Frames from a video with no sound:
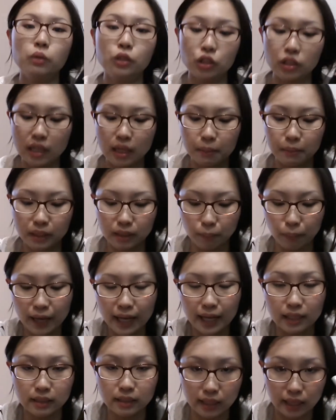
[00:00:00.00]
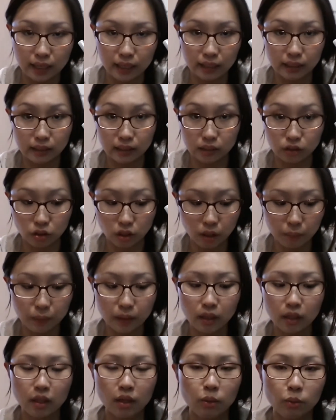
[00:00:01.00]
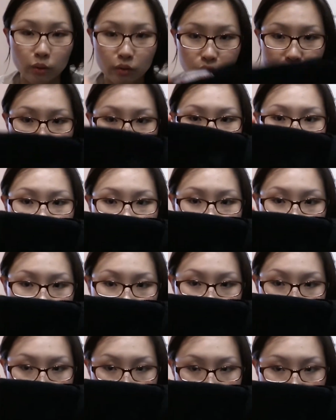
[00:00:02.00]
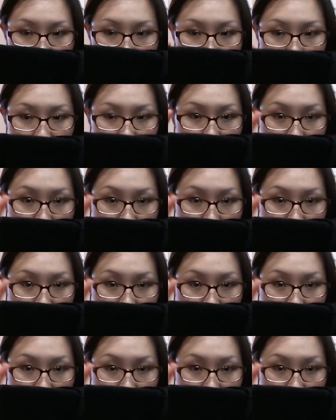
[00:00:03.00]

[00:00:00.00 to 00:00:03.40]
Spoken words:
which come in pants and the top with the furry inside.